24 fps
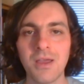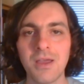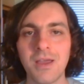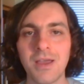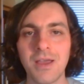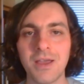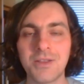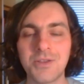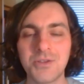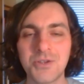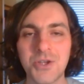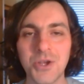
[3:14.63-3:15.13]

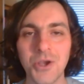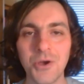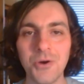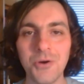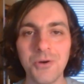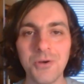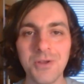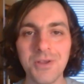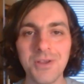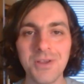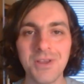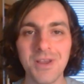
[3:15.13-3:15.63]

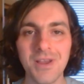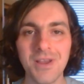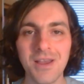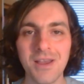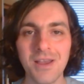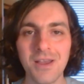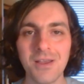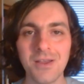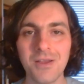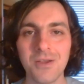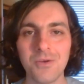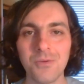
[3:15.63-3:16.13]
enjoy
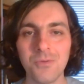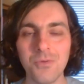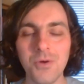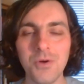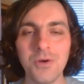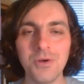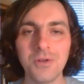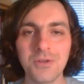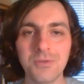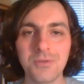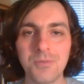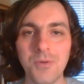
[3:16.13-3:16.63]

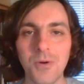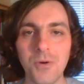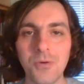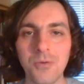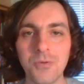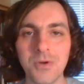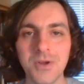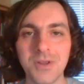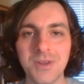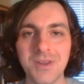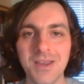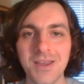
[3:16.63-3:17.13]
World
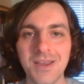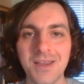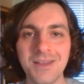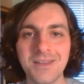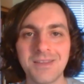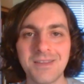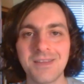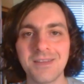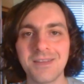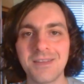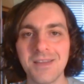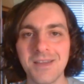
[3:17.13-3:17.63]
Poetry Day
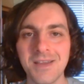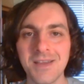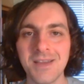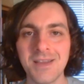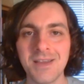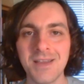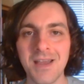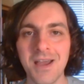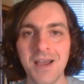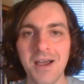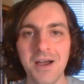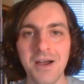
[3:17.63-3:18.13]

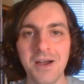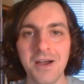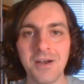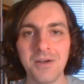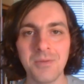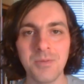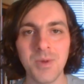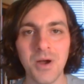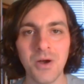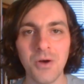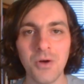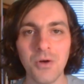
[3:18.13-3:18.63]
today, I
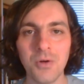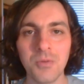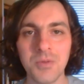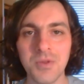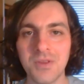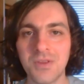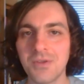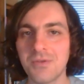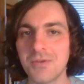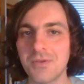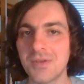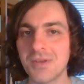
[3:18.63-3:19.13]
hope you're
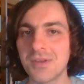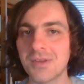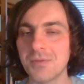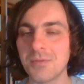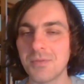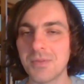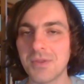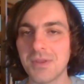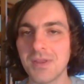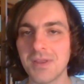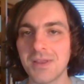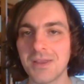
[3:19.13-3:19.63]
doing
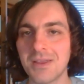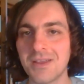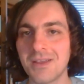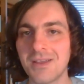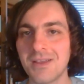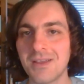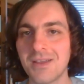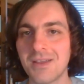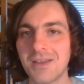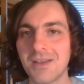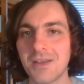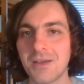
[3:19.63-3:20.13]
something
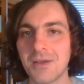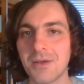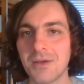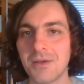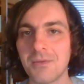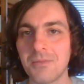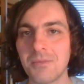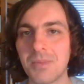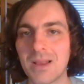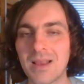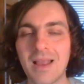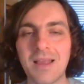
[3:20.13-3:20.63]

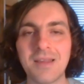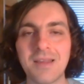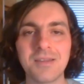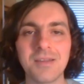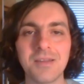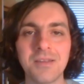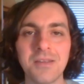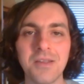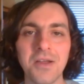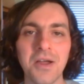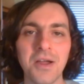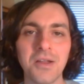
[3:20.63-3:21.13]

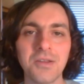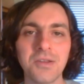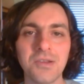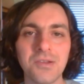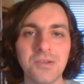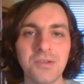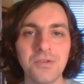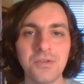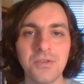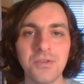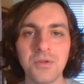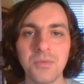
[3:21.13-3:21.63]
pleasant and
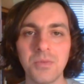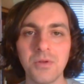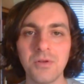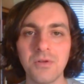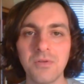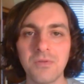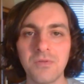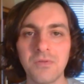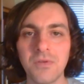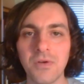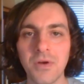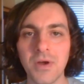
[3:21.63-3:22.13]
suitable
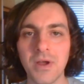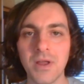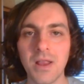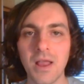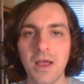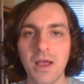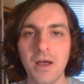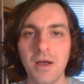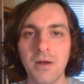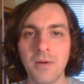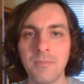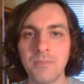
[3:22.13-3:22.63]
for it.
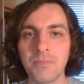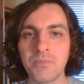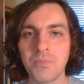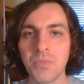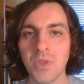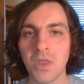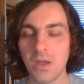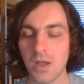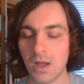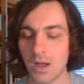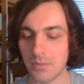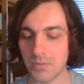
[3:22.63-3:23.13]
I'm
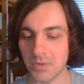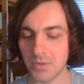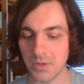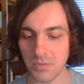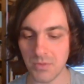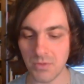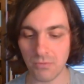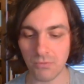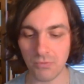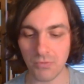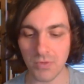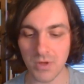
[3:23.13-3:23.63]
going to
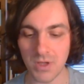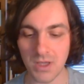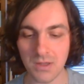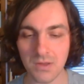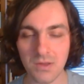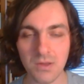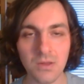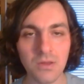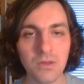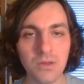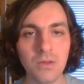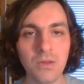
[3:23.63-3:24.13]
be
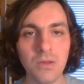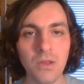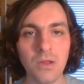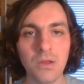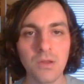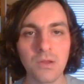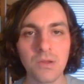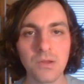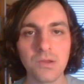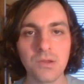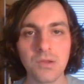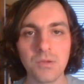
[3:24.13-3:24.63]
reading
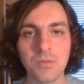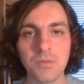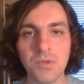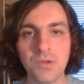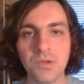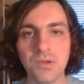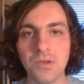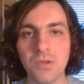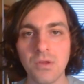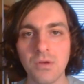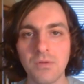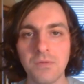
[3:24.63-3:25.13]
some
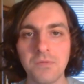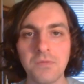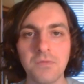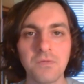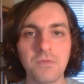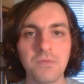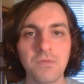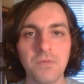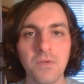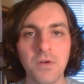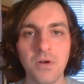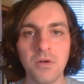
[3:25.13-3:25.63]
stuff
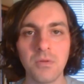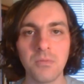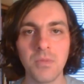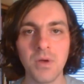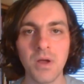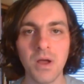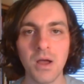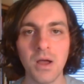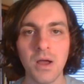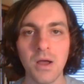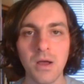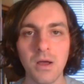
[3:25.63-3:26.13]
from
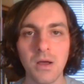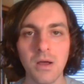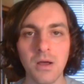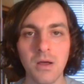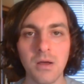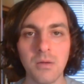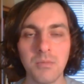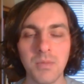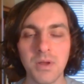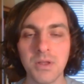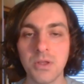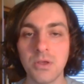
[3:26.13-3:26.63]

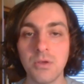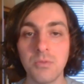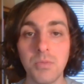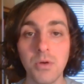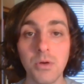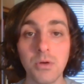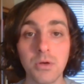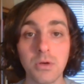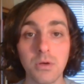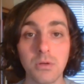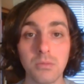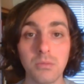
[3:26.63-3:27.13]
my new
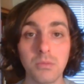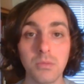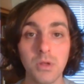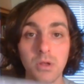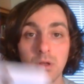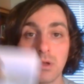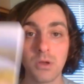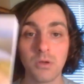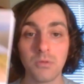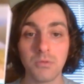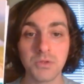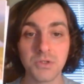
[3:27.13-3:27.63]
book,
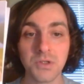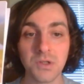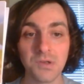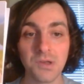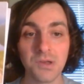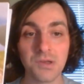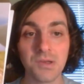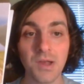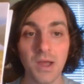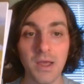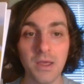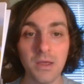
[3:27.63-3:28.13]
which is
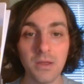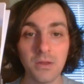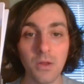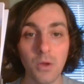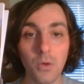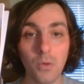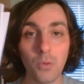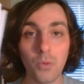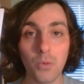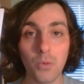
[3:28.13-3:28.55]
exciting.